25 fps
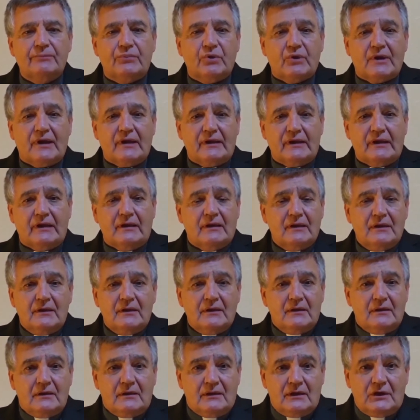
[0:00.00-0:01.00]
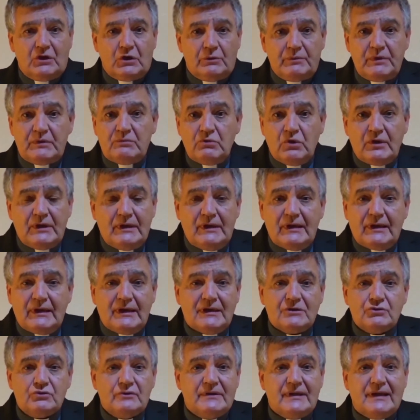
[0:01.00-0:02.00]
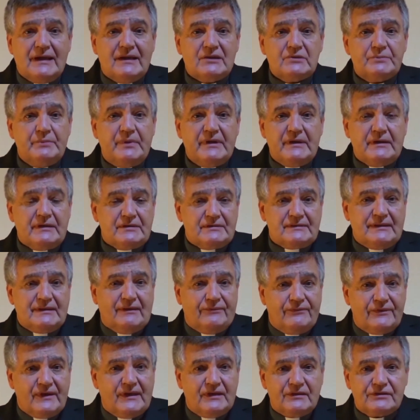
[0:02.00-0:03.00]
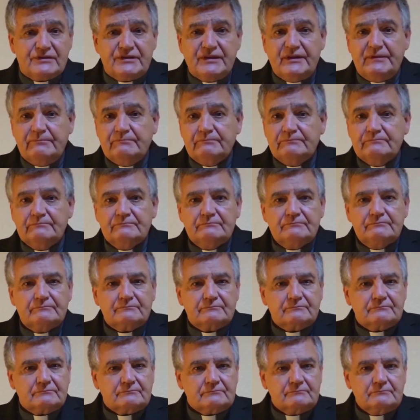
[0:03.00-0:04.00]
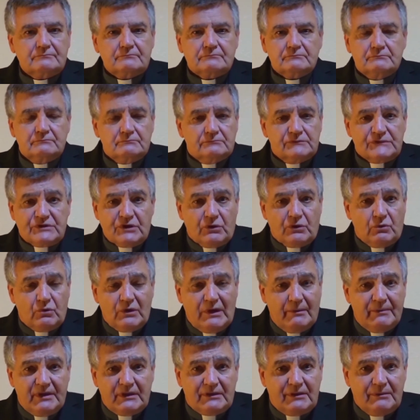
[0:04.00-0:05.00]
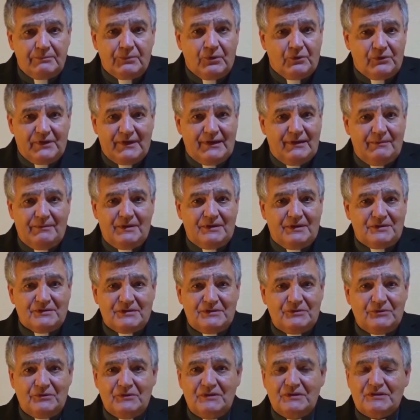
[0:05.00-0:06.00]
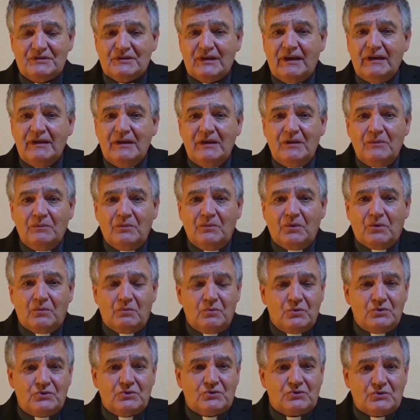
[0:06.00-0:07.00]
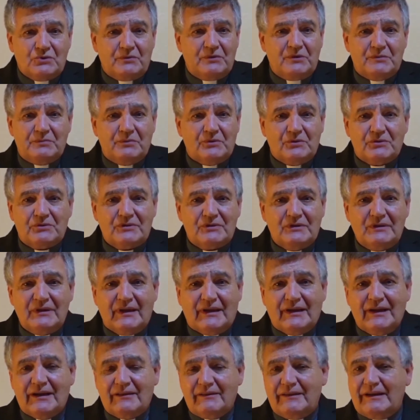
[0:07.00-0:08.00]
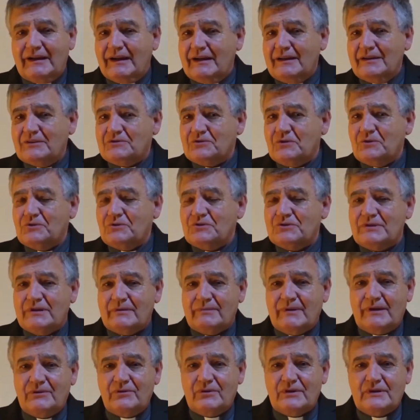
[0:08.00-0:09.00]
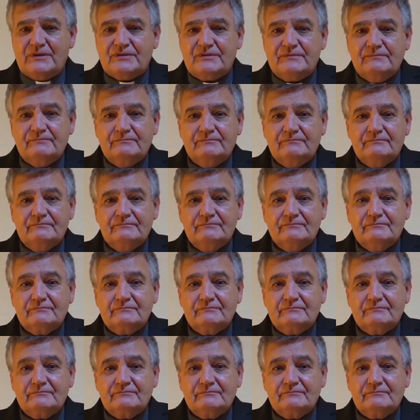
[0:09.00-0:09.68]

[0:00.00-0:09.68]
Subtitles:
society. And as in the case of Kasper, this phrase could surely have been said by many cardinals and conservative bishops,